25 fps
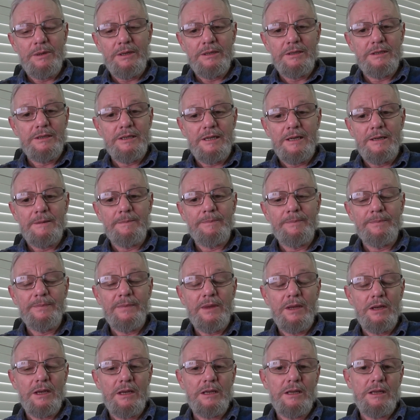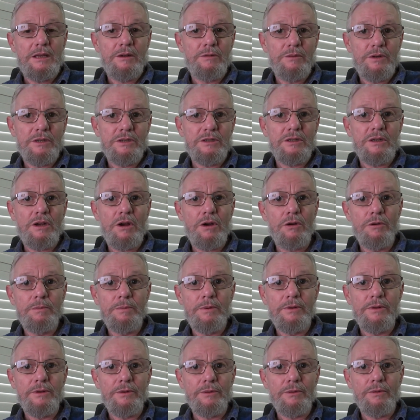But there is
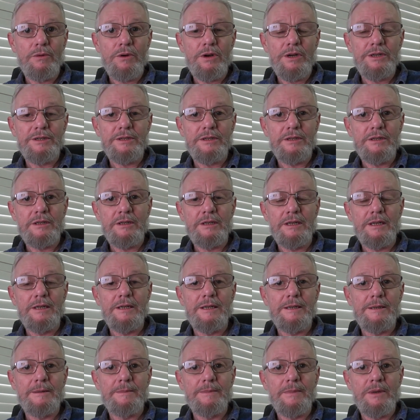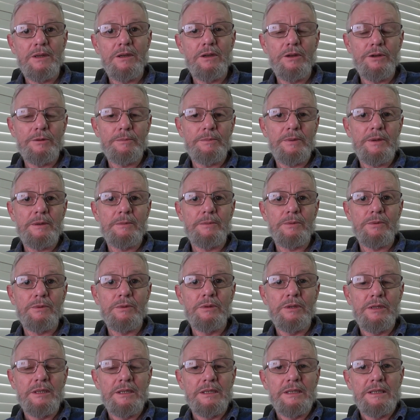hope on the horizon. A lot of
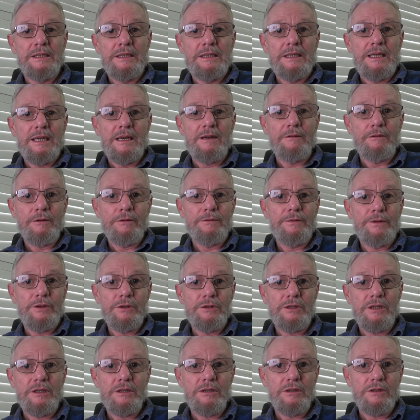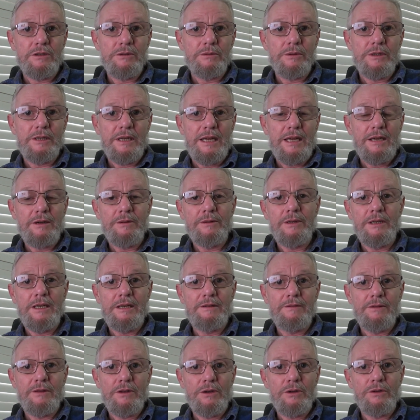people are refusing to do it now,
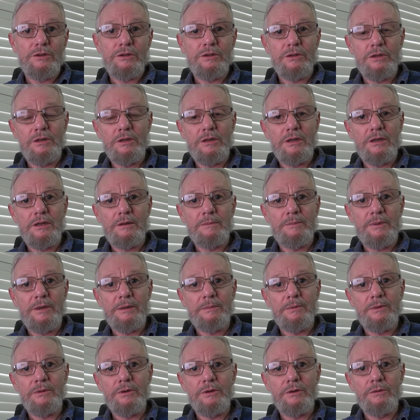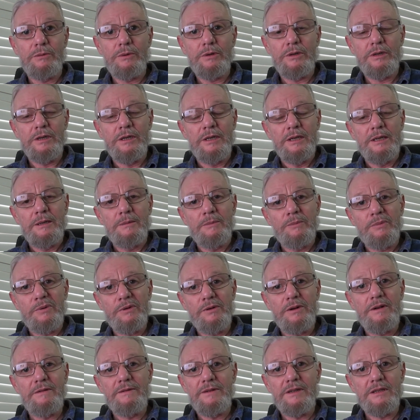even those people who were
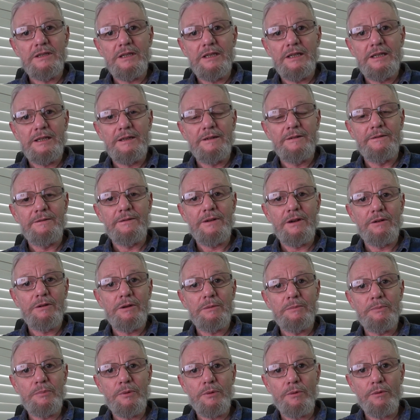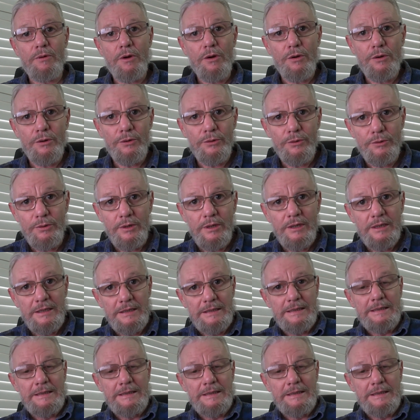previously very pro